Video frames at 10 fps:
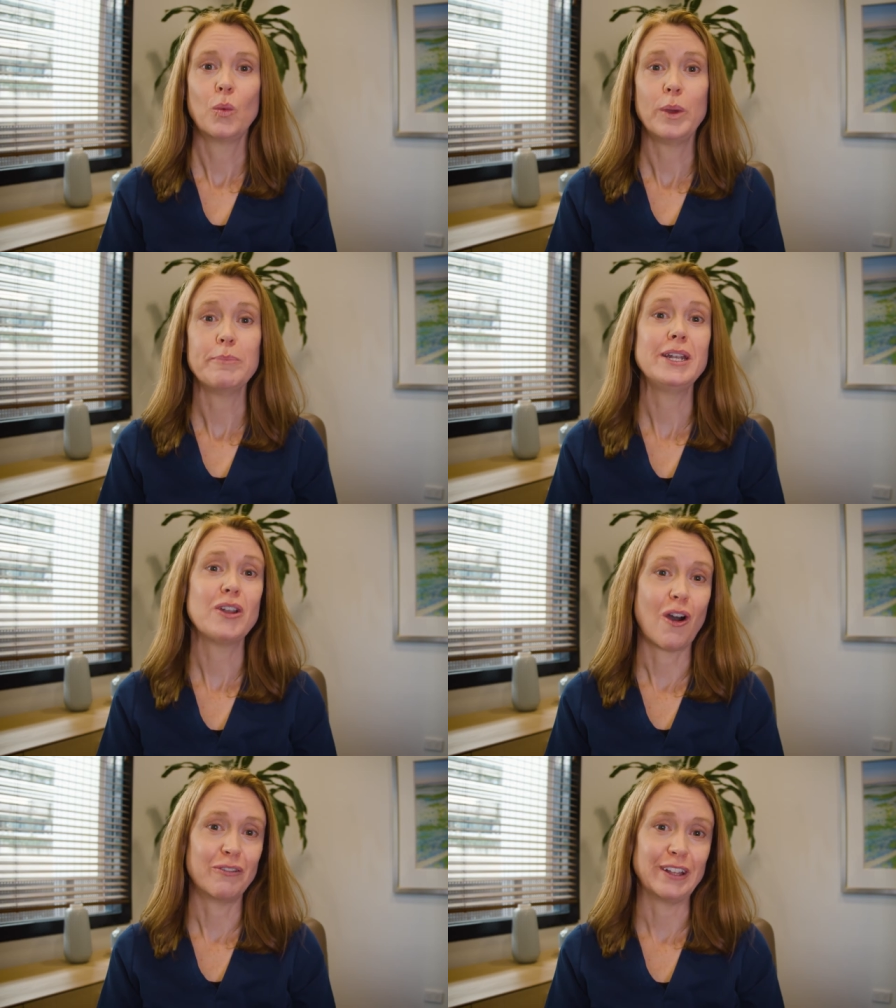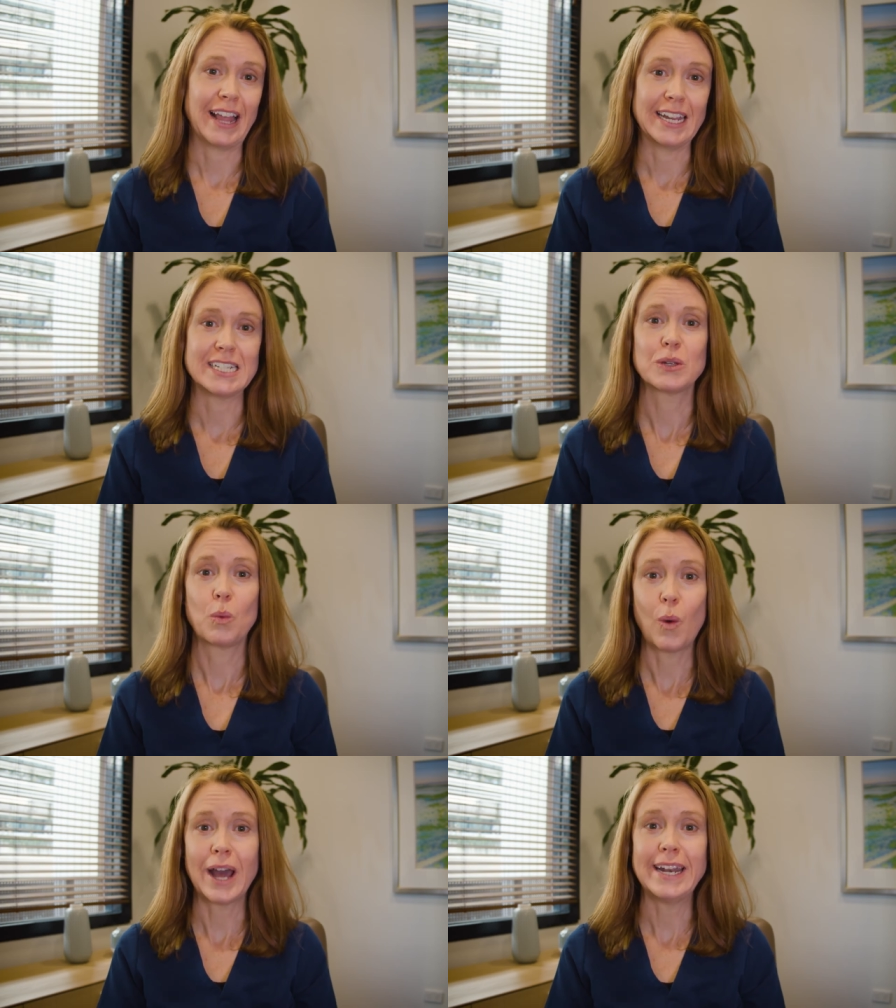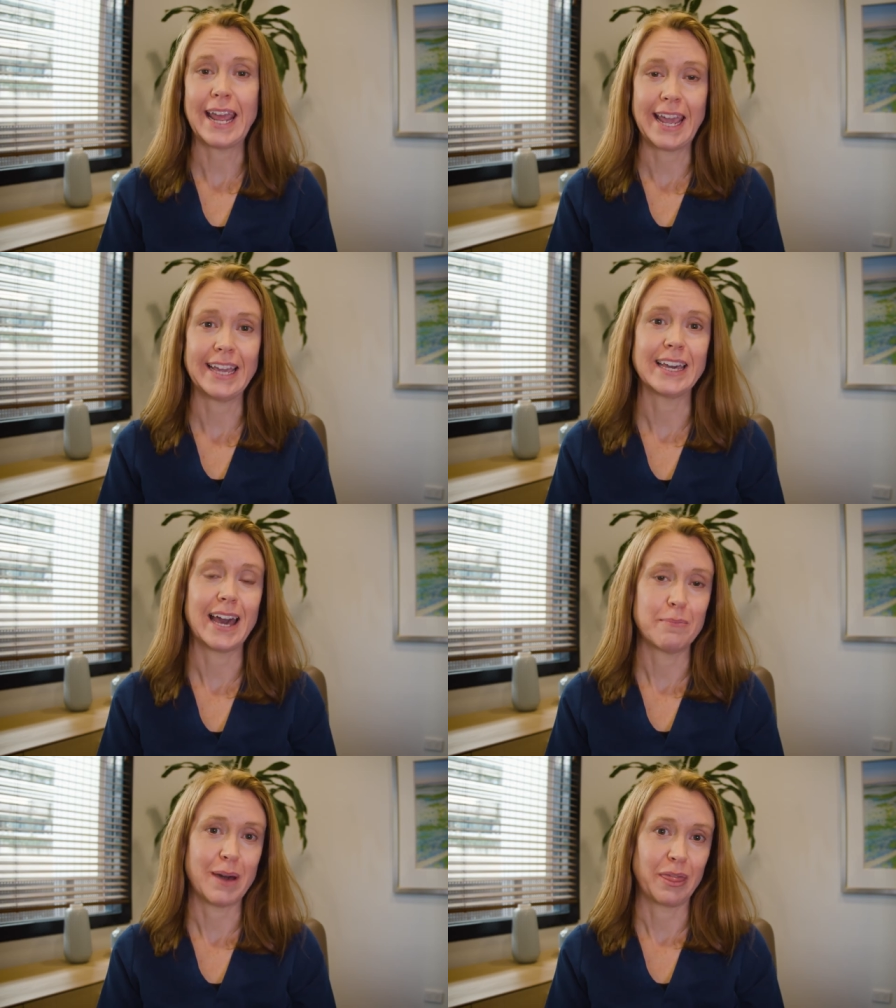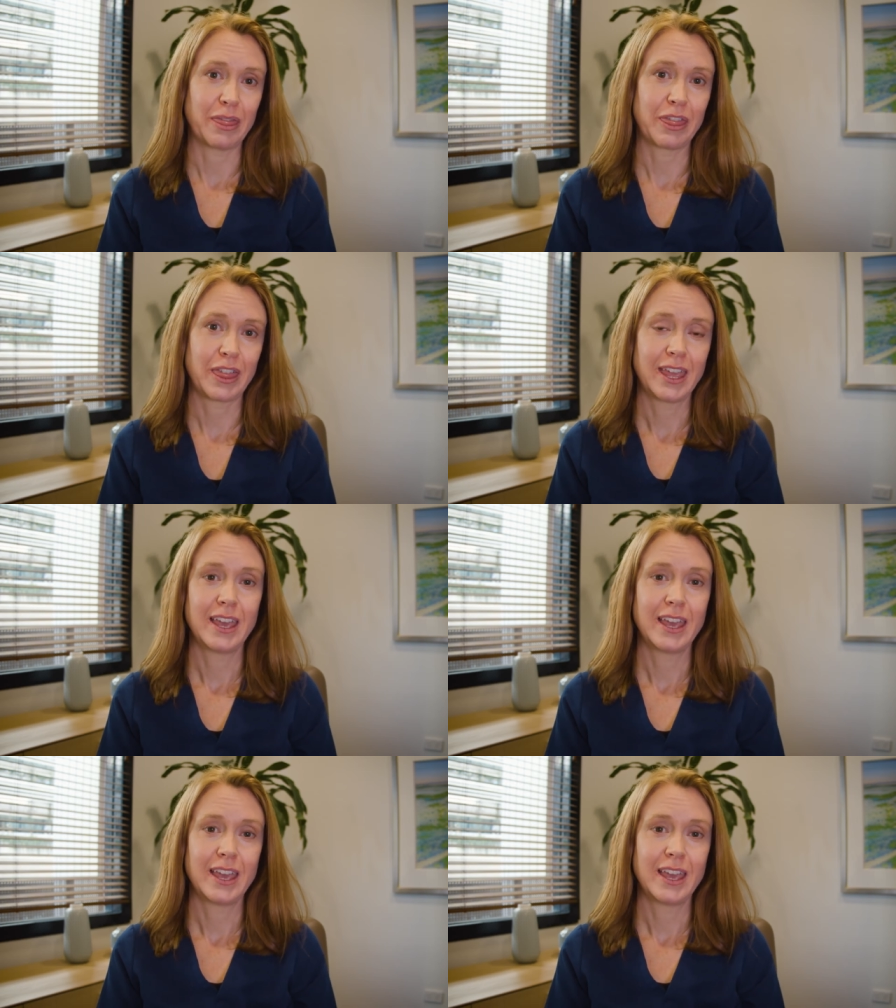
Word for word: Women ovulate one egg a month,